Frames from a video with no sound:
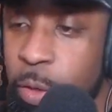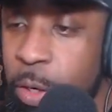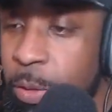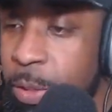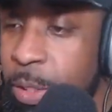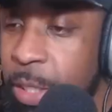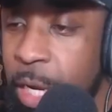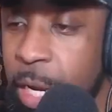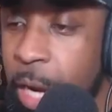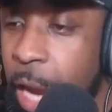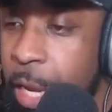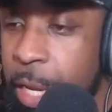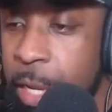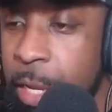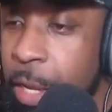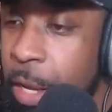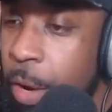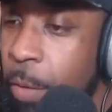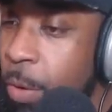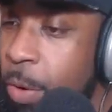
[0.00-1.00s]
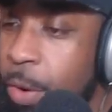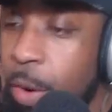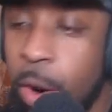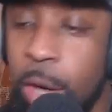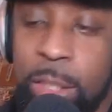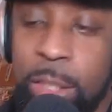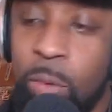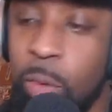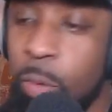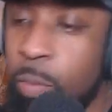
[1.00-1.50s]
You know what I'm saying? Like,
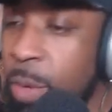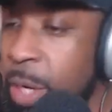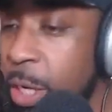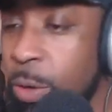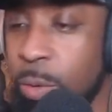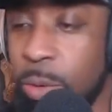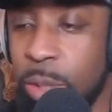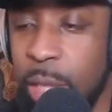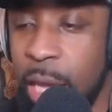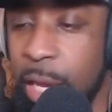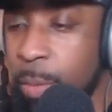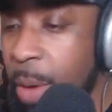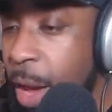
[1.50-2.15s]
regardless of what me and you think